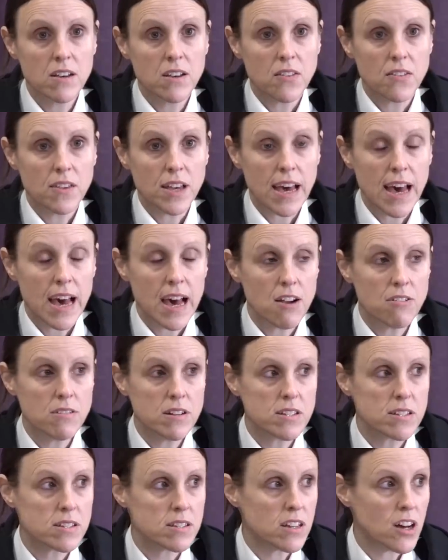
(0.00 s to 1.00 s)
The
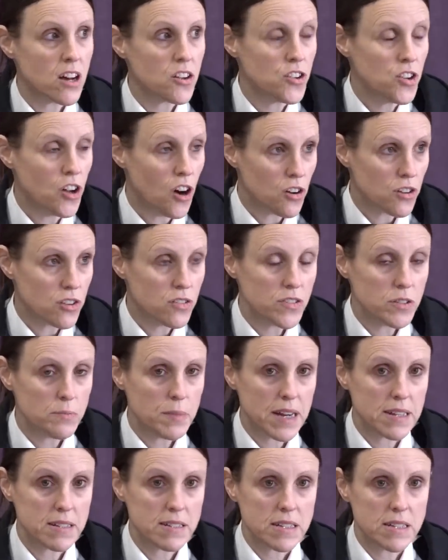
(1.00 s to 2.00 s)
areas that are not covered
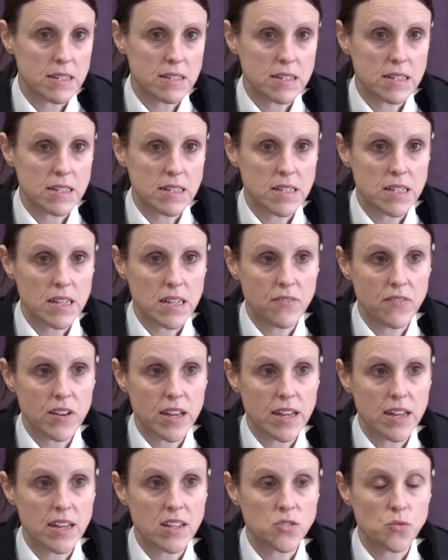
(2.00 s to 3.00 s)
by
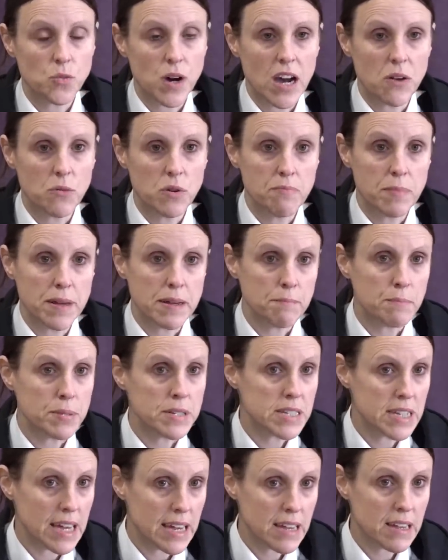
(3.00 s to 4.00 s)
CCTV is where we've been
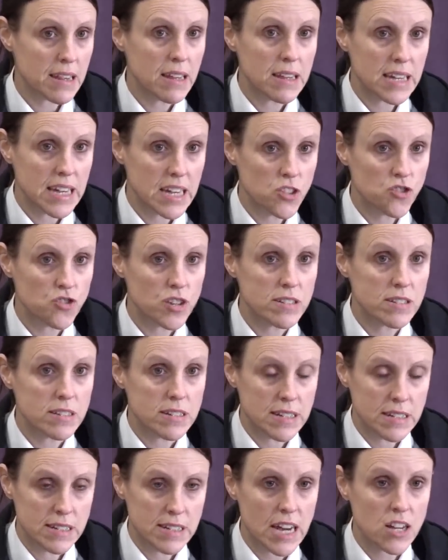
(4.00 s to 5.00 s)
particularly
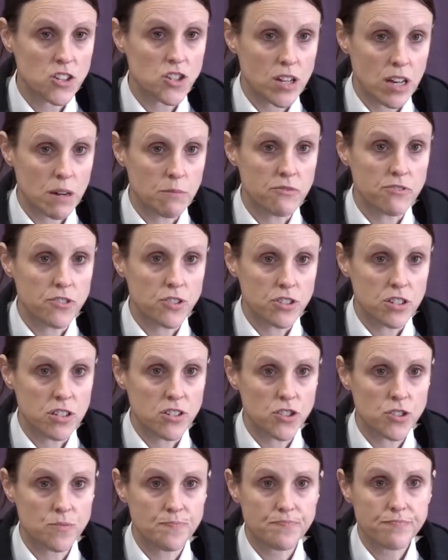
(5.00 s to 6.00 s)
interested in dash cam
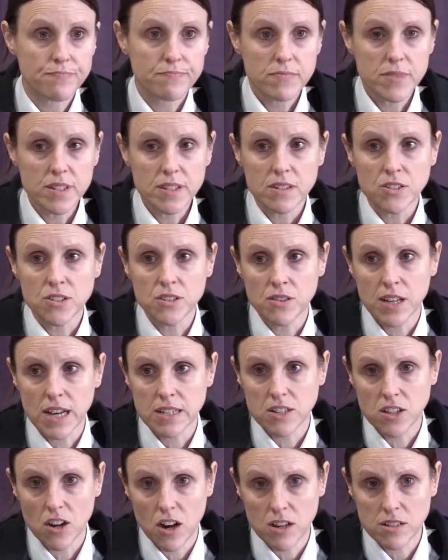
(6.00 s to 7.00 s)
footage. So
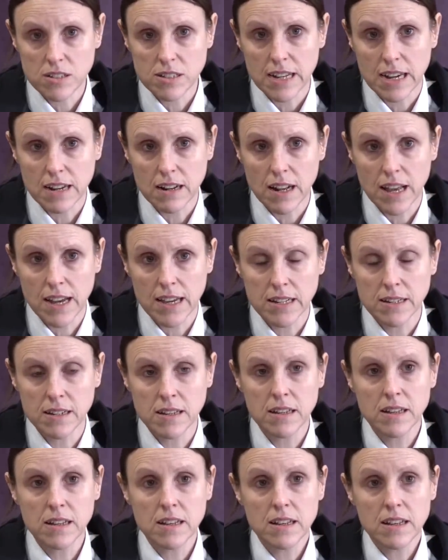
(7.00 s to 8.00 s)
that's Garstang Lane
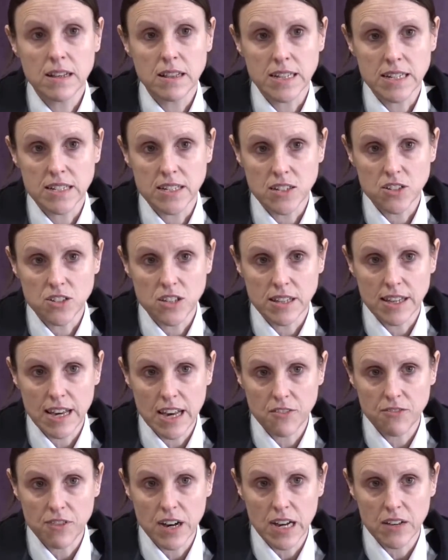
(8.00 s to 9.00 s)
leading to the
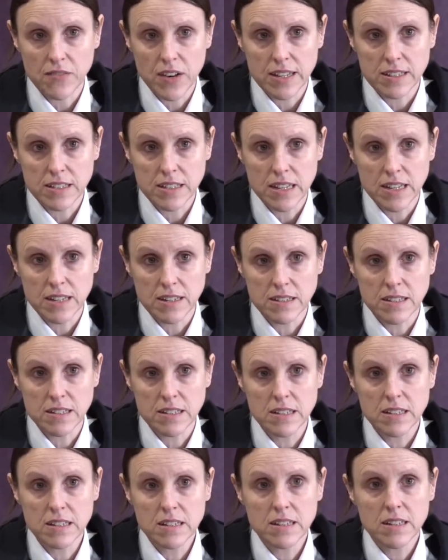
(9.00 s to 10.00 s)

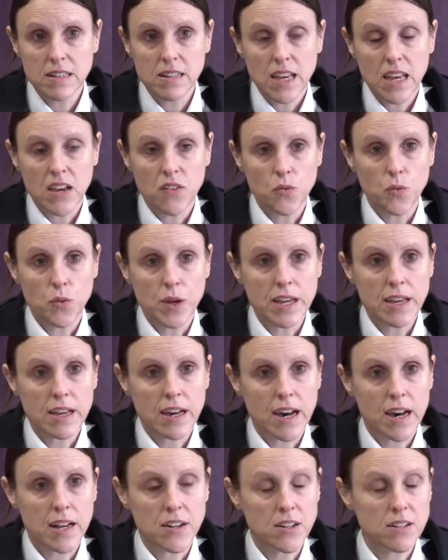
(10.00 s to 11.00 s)
A586. If we
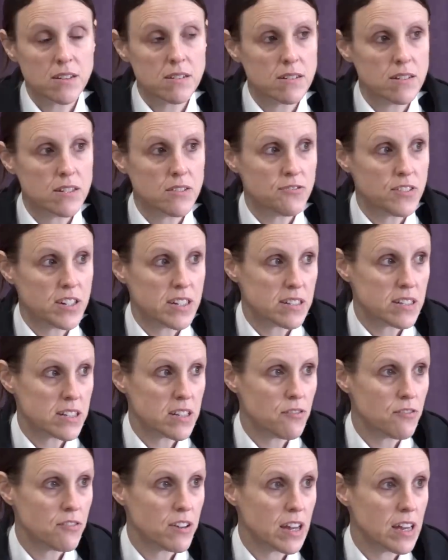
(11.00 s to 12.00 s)
can
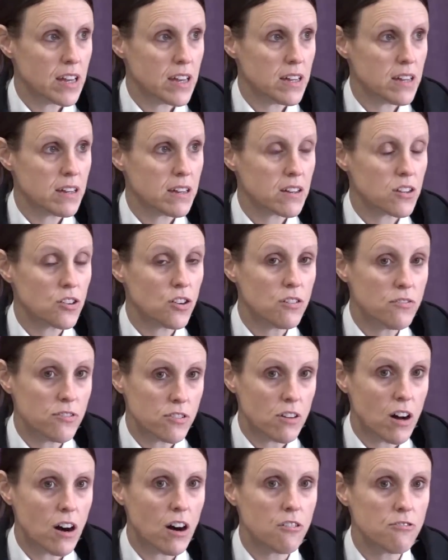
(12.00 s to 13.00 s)
definitively
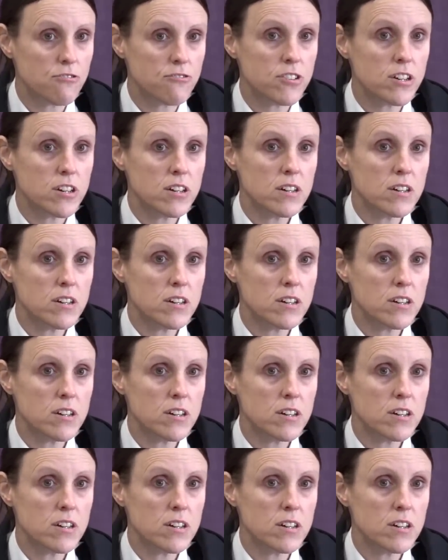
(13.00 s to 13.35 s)
cover off